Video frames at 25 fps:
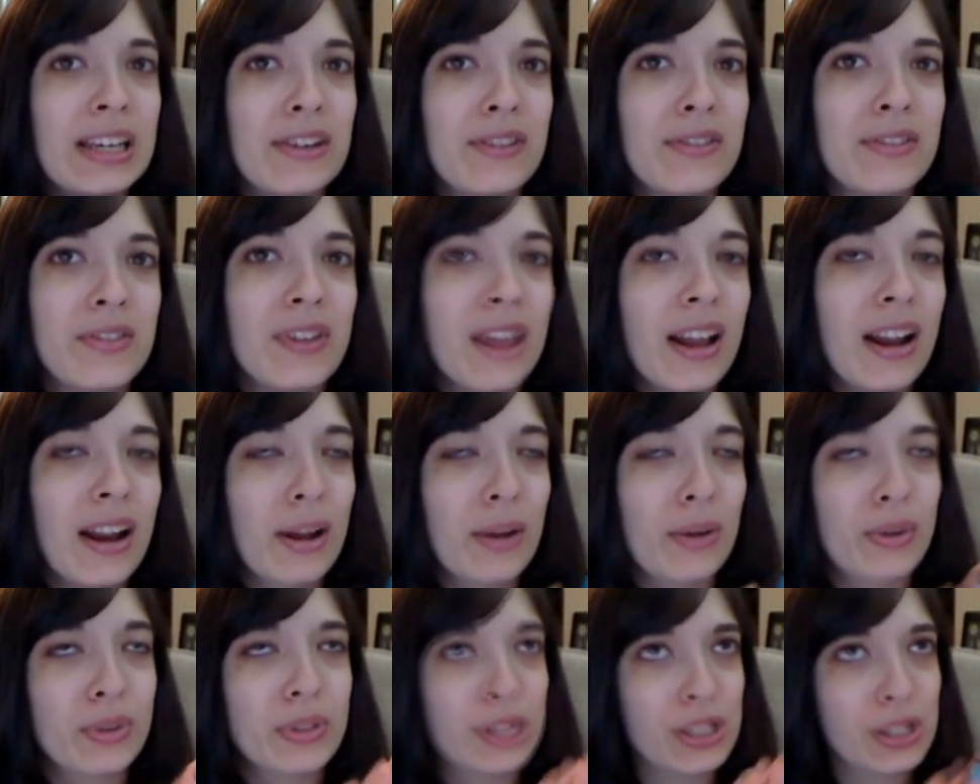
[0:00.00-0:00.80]
If not,
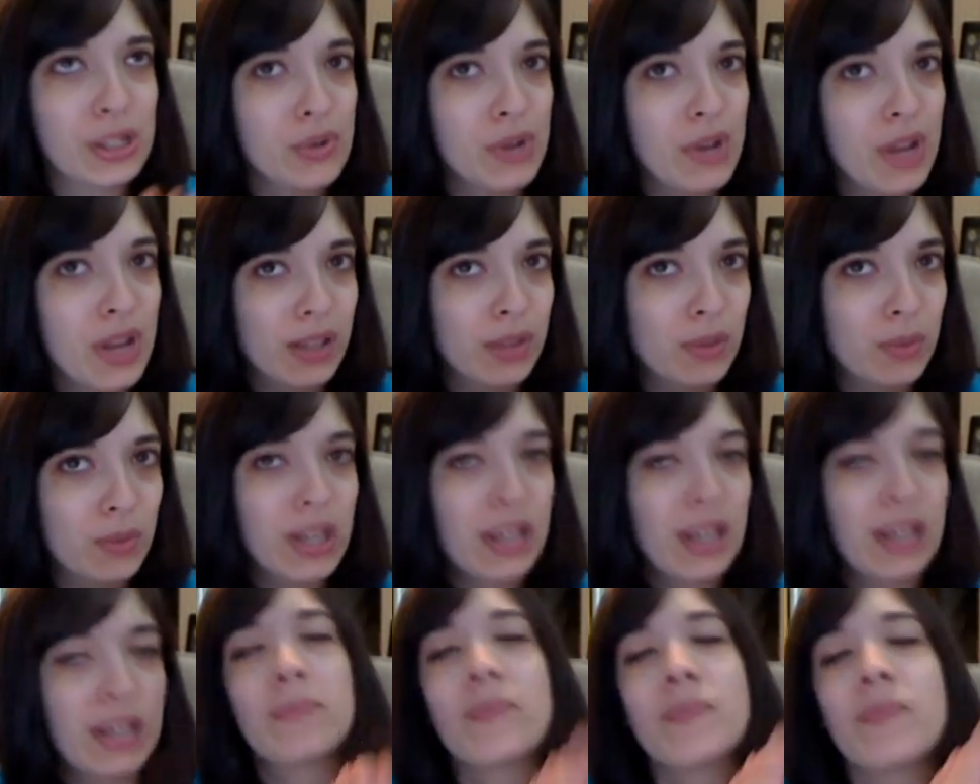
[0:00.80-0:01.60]
I will see you next
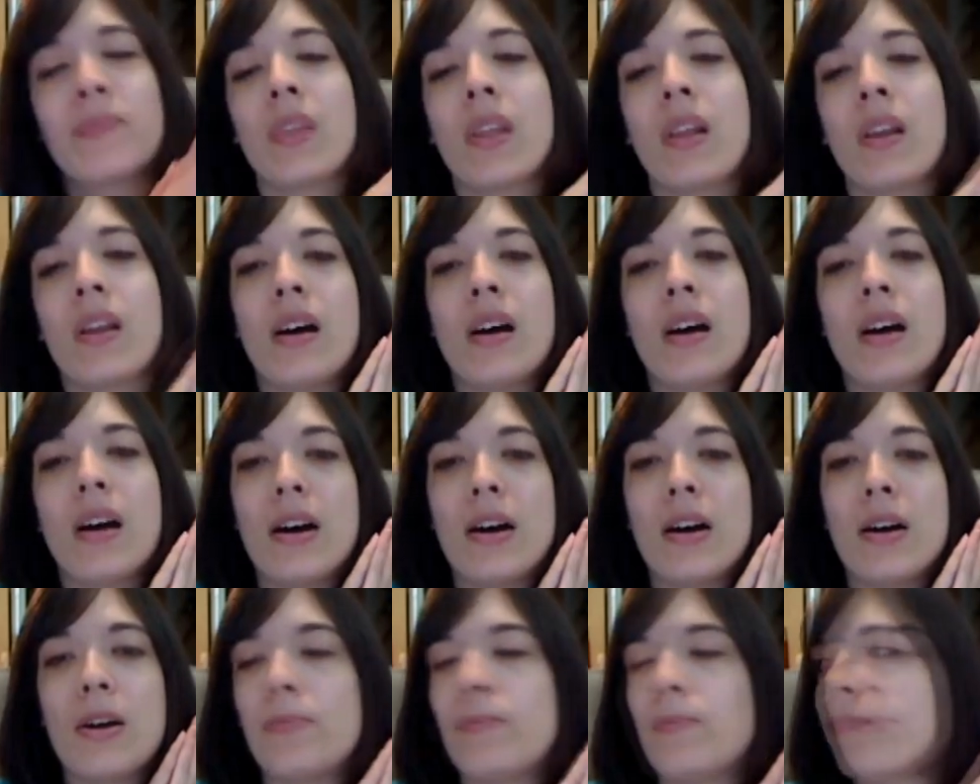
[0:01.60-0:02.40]
week.
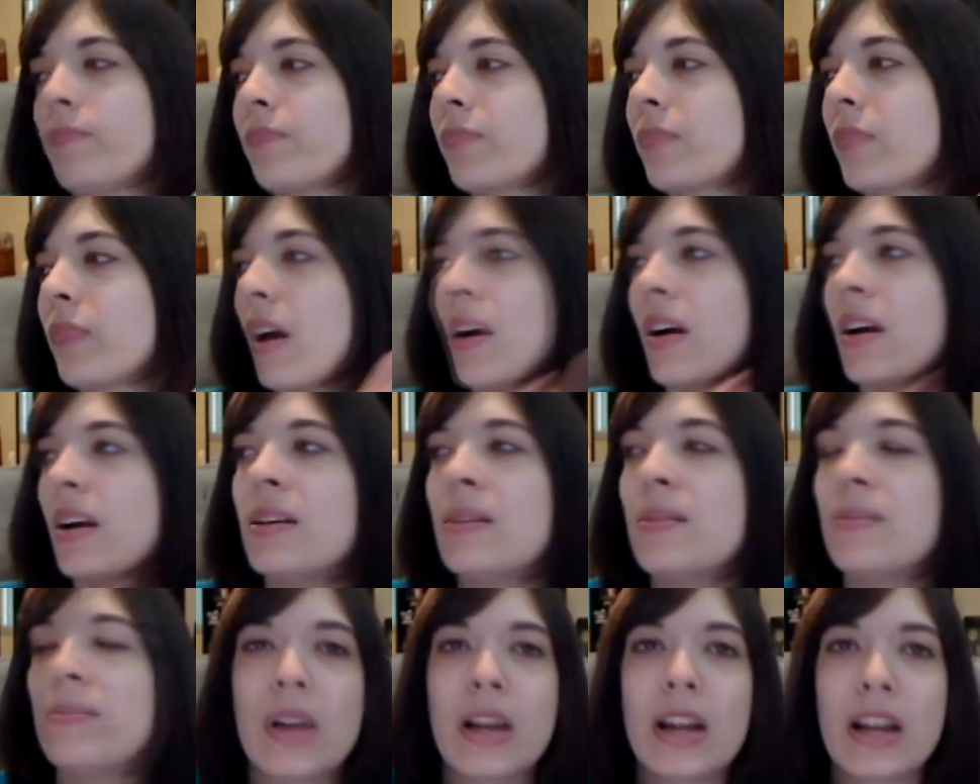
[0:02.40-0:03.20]
Um, I
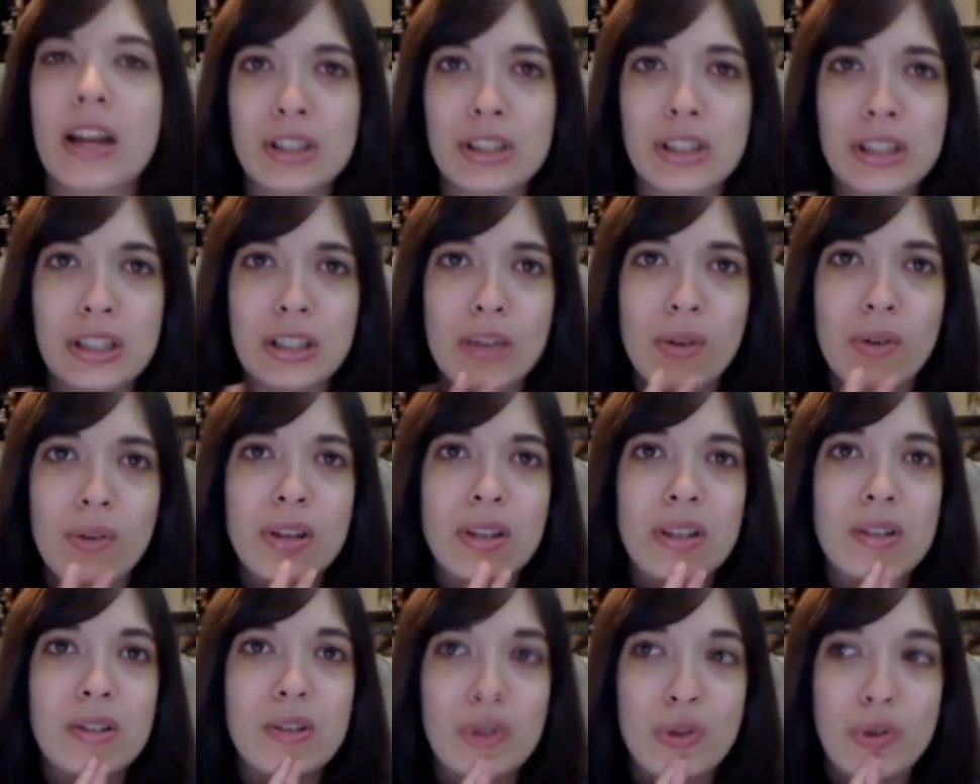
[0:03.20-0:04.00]
am actually
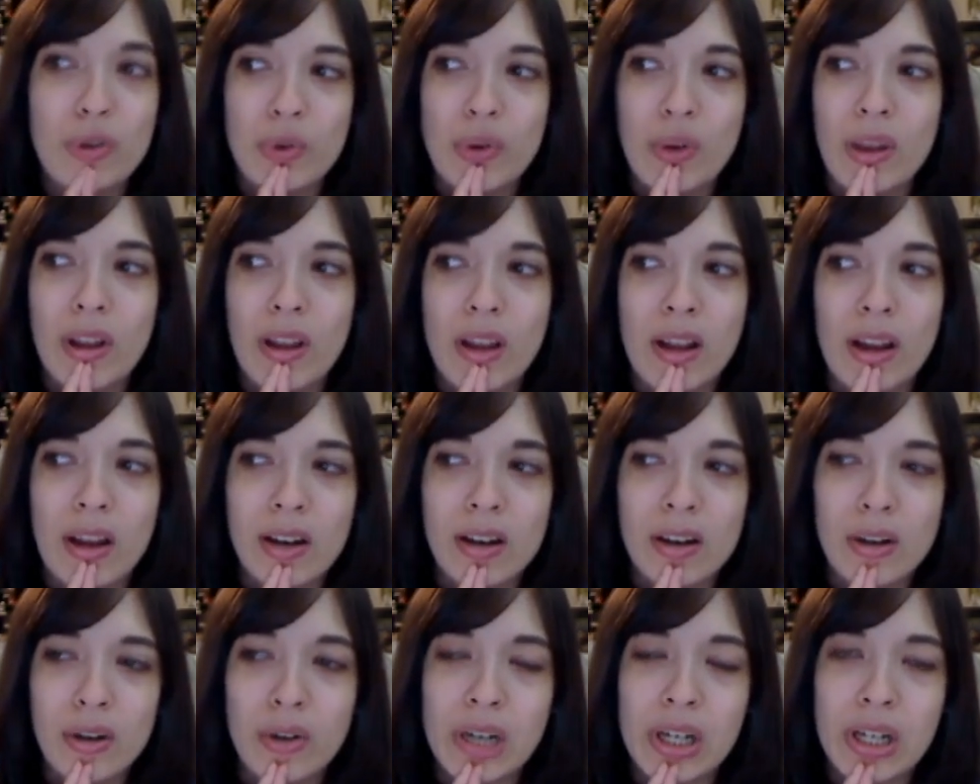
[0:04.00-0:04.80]
going to a
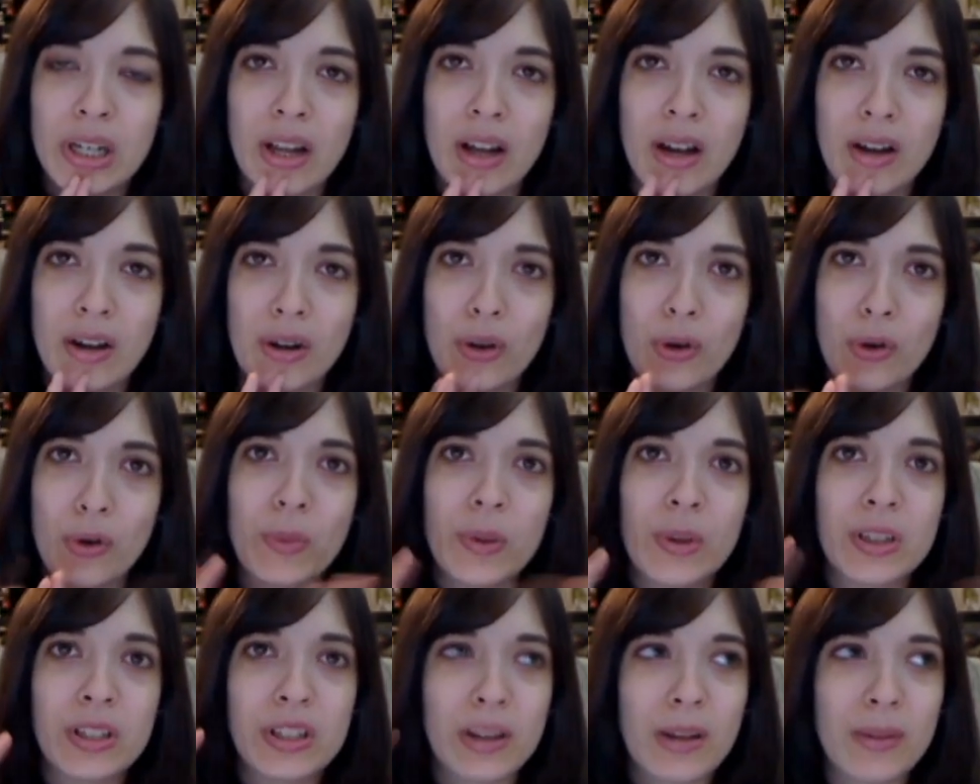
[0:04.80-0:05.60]
Hanayori Dango
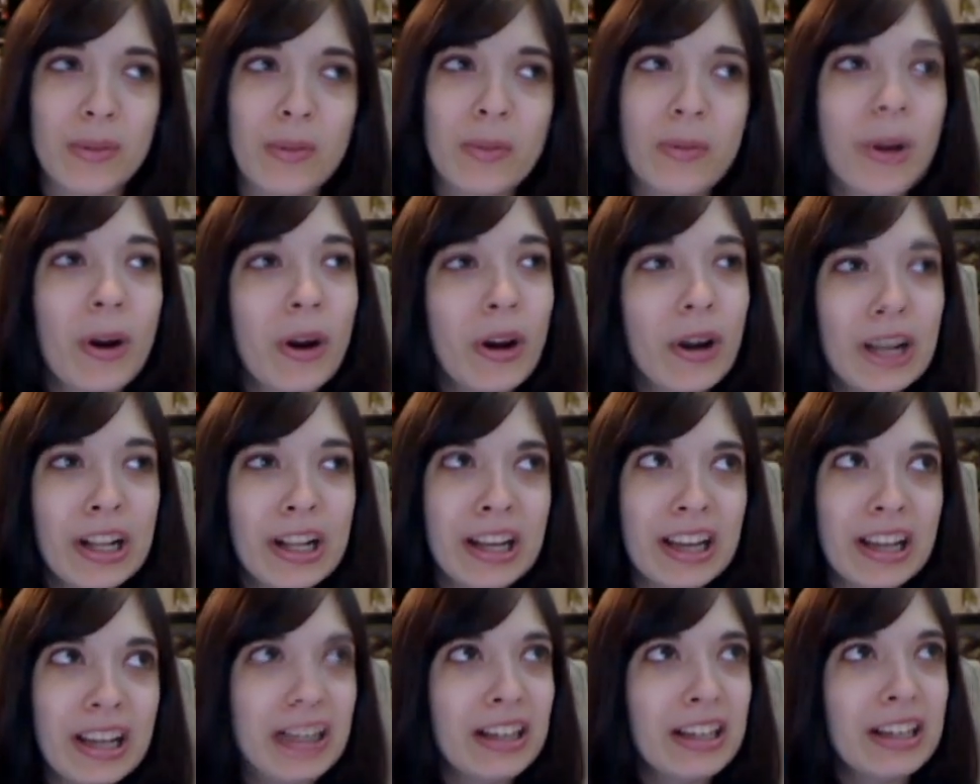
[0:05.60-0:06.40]
pajama
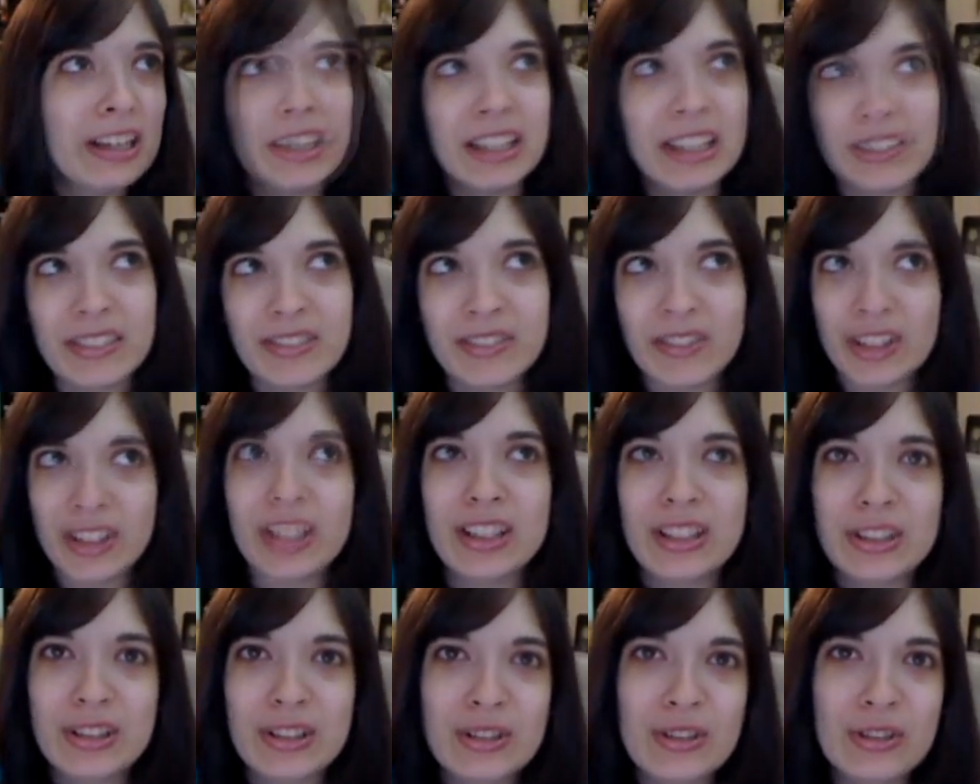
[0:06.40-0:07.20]
party
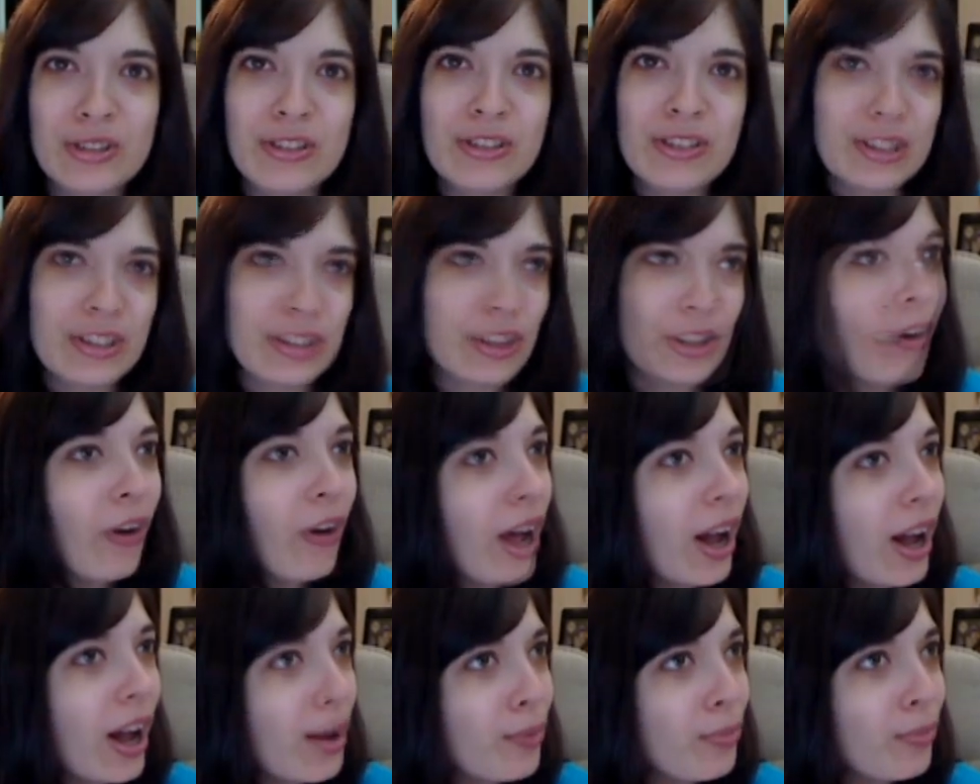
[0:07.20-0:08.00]
really soon, so
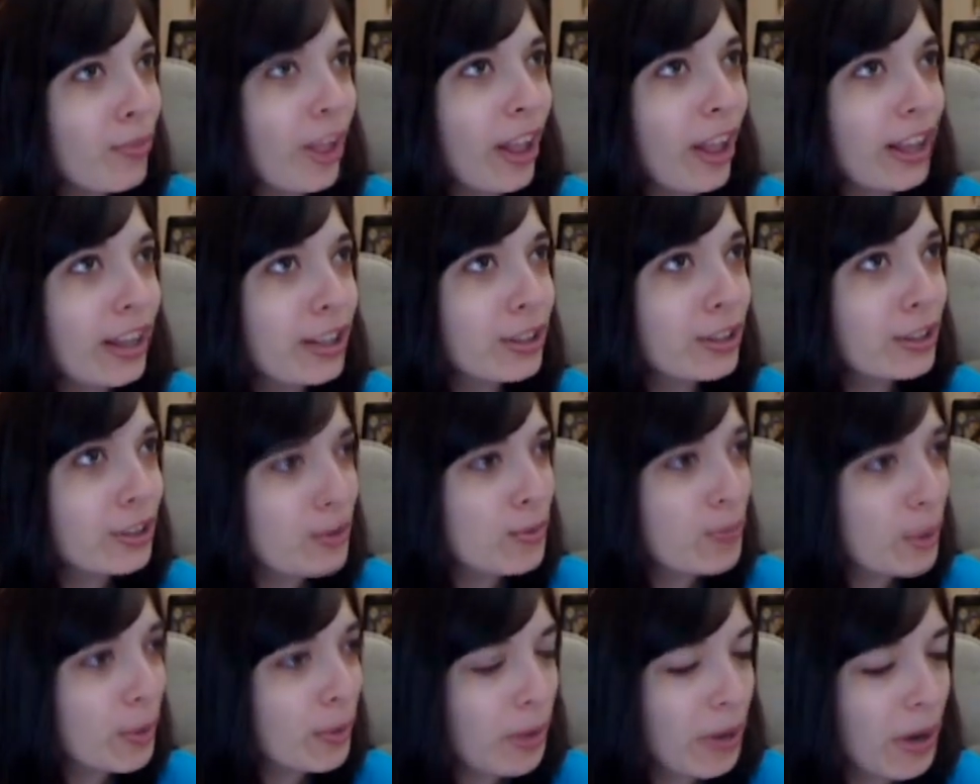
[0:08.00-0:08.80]
I'm like
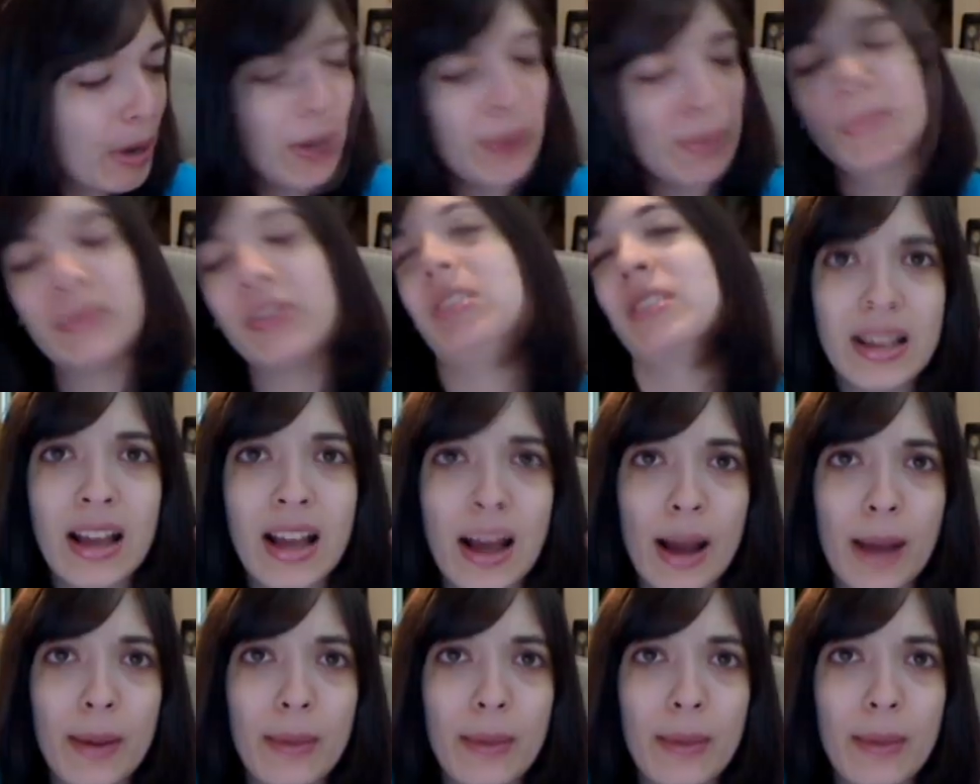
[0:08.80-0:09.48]
super pumped.